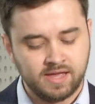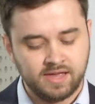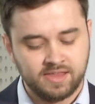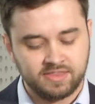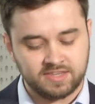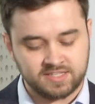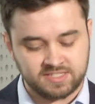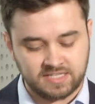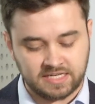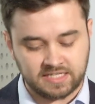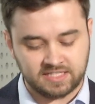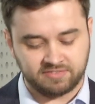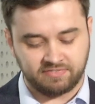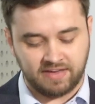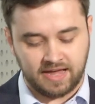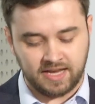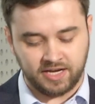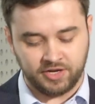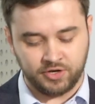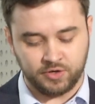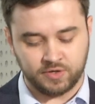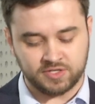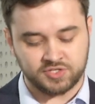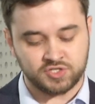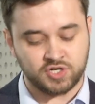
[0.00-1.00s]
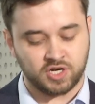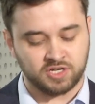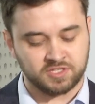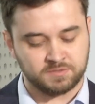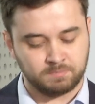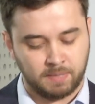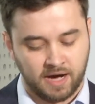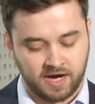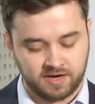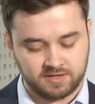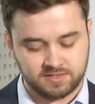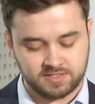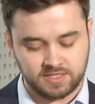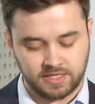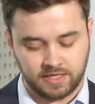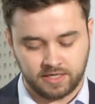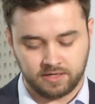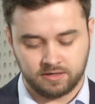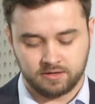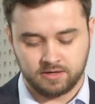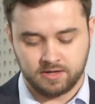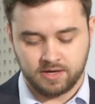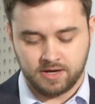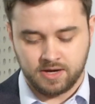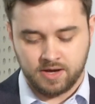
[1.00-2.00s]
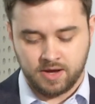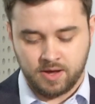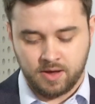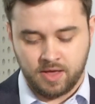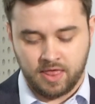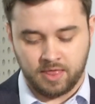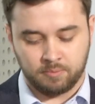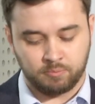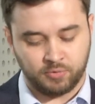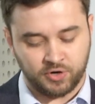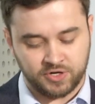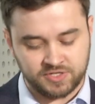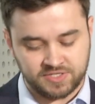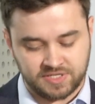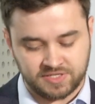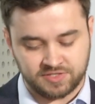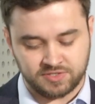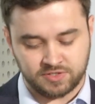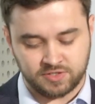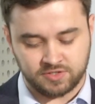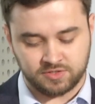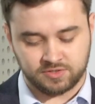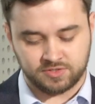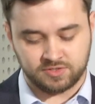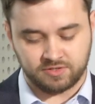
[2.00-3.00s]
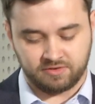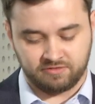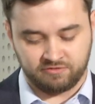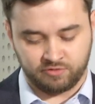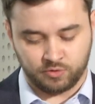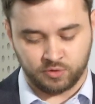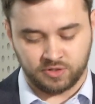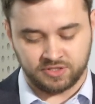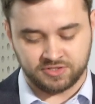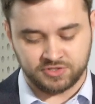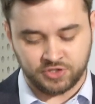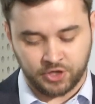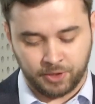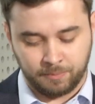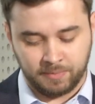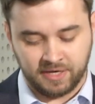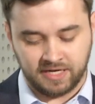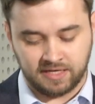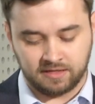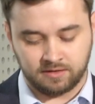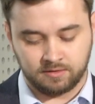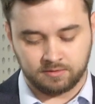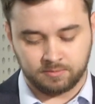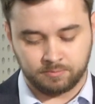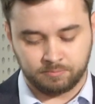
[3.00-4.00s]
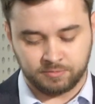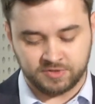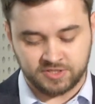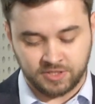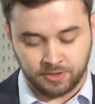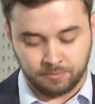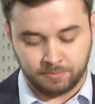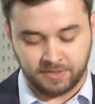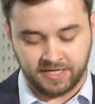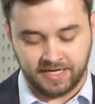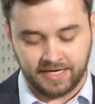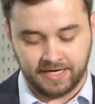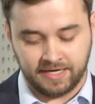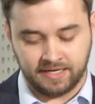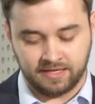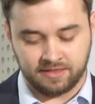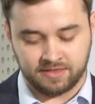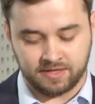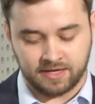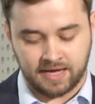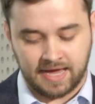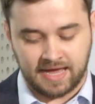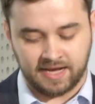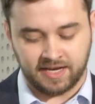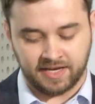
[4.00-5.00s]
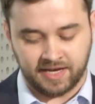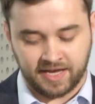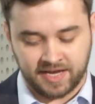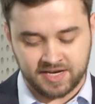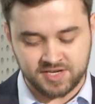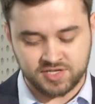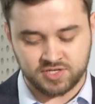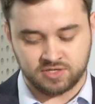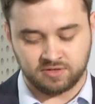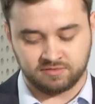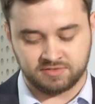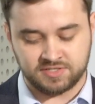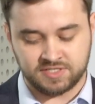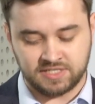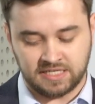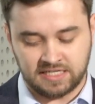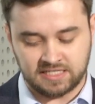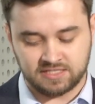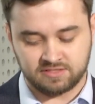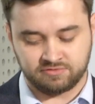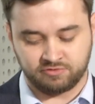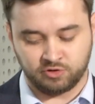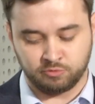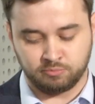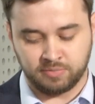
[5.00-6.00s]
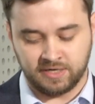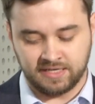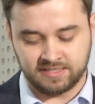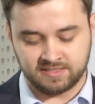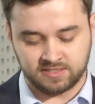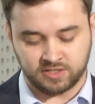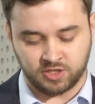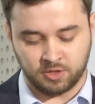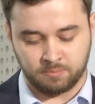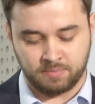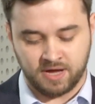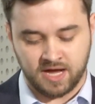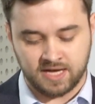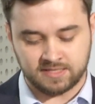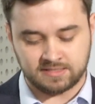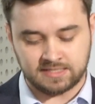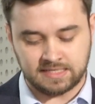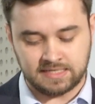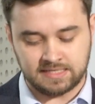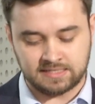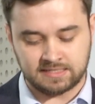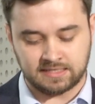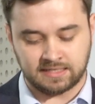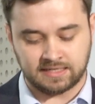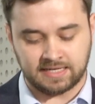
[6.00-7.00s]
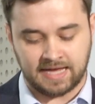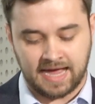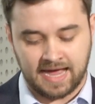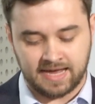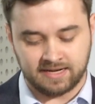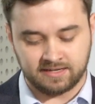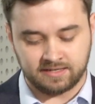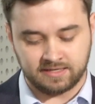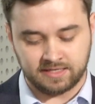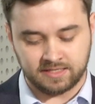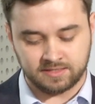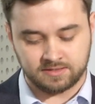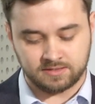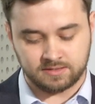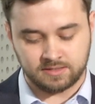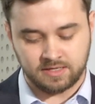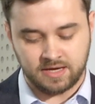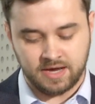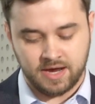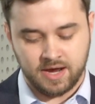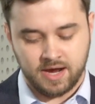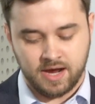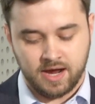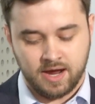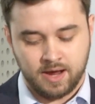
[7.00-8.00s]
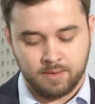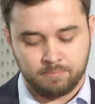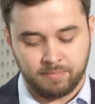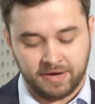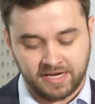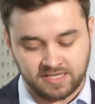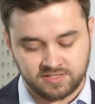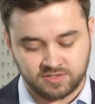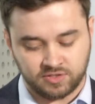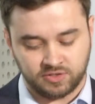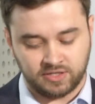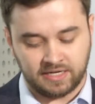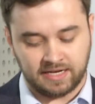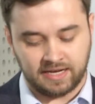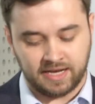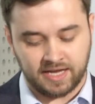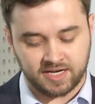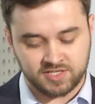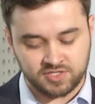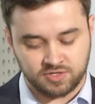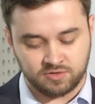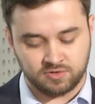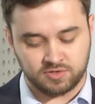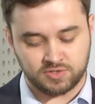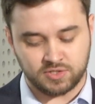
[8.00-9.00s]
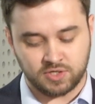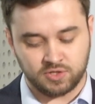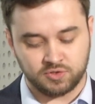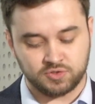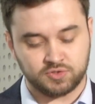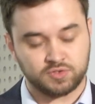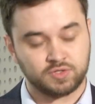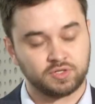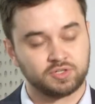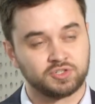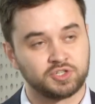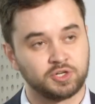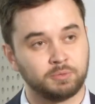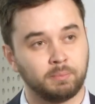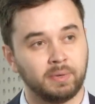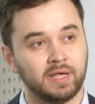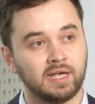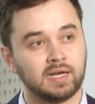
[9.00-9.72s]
The 6th value is transparency. The processes for determining the allocation of seats for political parties and candidates based on election results should be